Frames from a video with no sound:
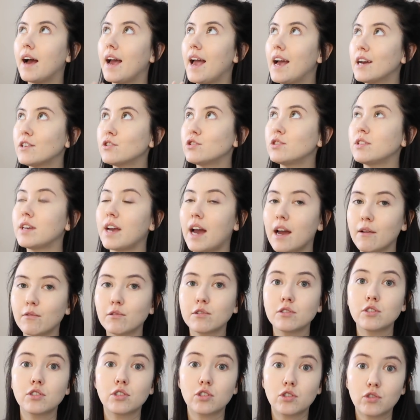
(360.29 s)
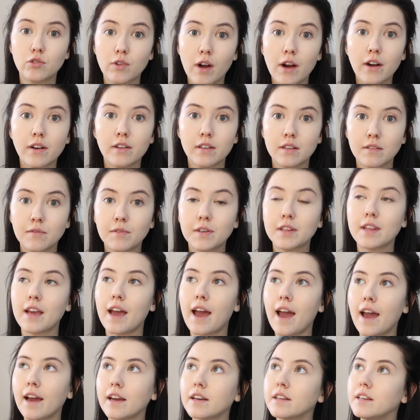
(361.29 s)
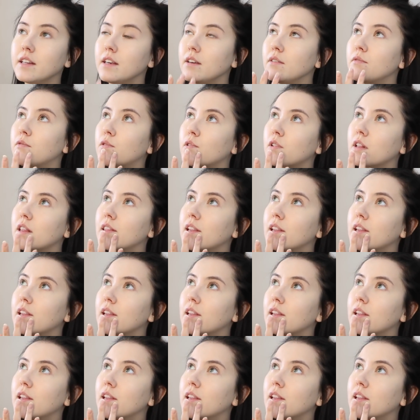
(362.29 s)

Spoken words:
Actually, I was struggling with acne for